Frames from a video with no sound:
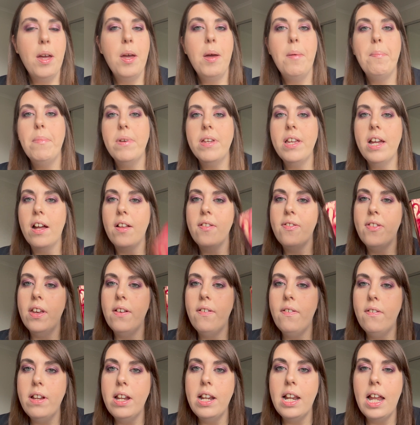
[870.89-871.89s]
But yeah,
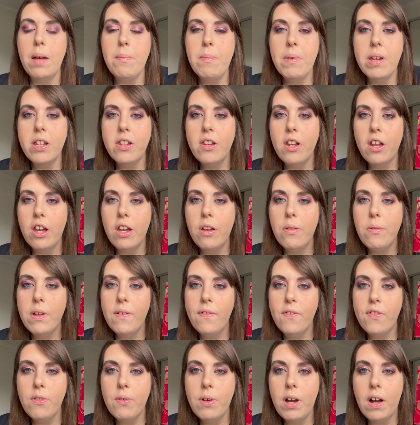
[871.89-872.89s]
definitely let me know
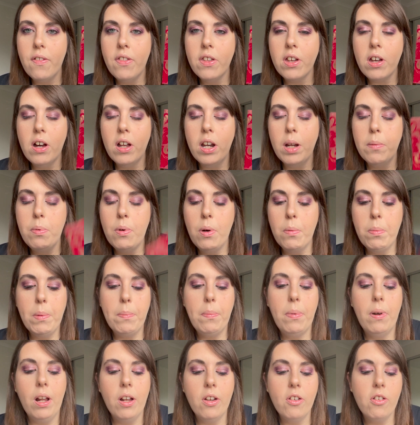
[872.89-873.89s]
if you have the Colourpop
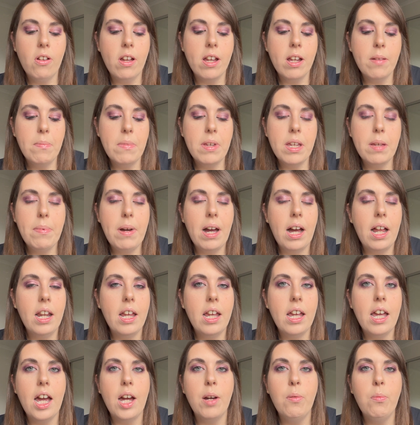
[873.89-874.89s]
Plush Like Me
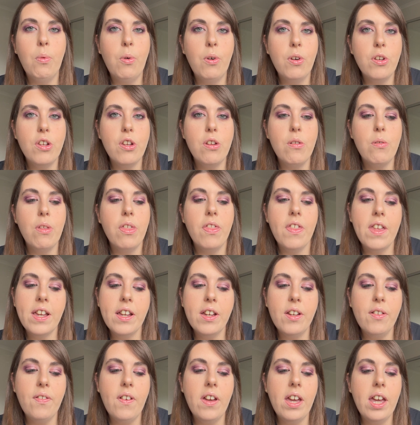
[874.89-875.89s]
palette and what you
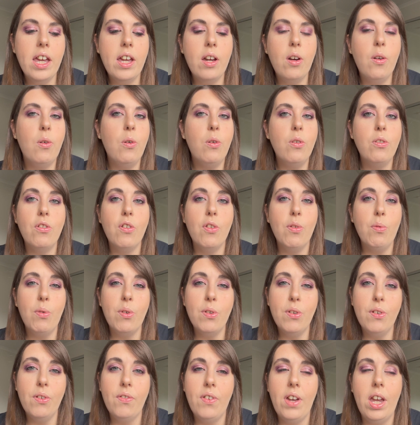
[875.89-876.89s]
think of it, or just what
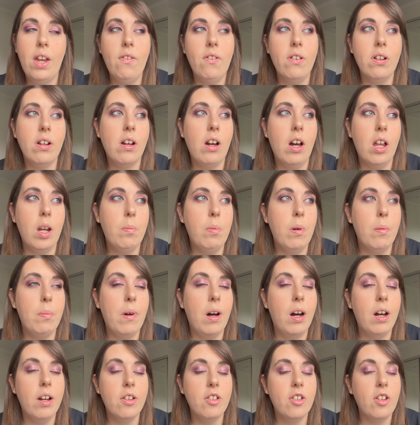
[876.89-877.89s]
your favourite Colourpop
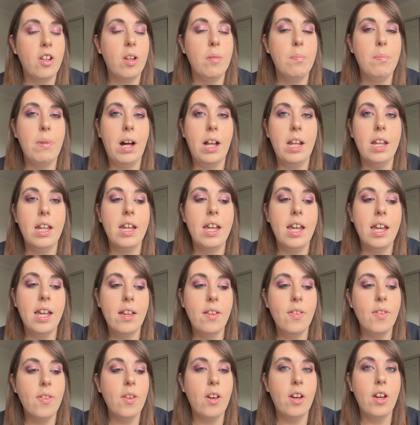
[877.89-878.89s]
eyeshadow palette
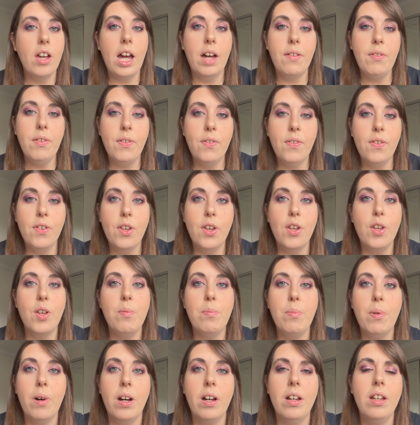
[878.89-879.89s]
is. I have a few,
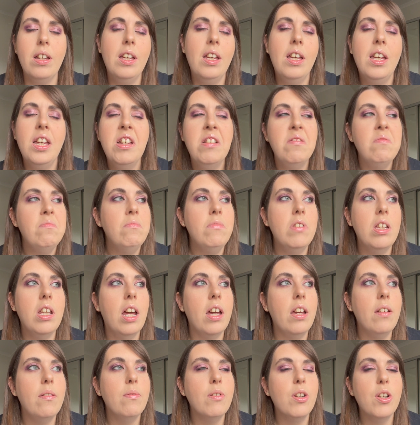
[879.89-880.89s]
but you
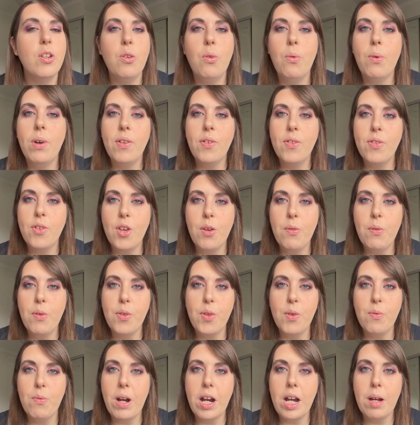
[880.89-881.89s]
know, could always do with
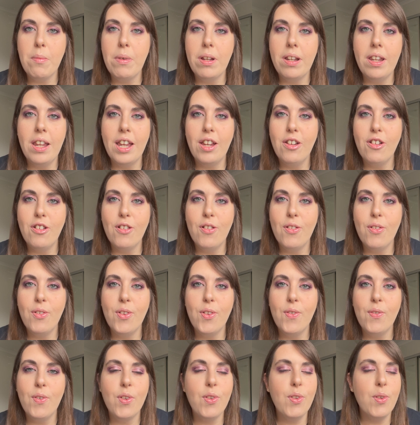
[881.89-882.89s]
some
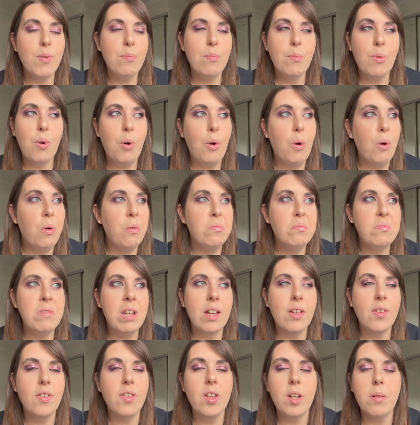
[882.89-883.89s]
recommendations for some more
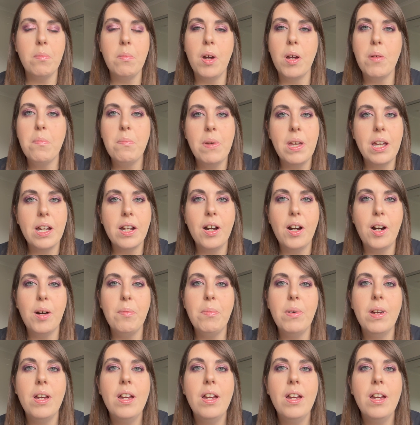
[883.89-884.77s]
next time I pick up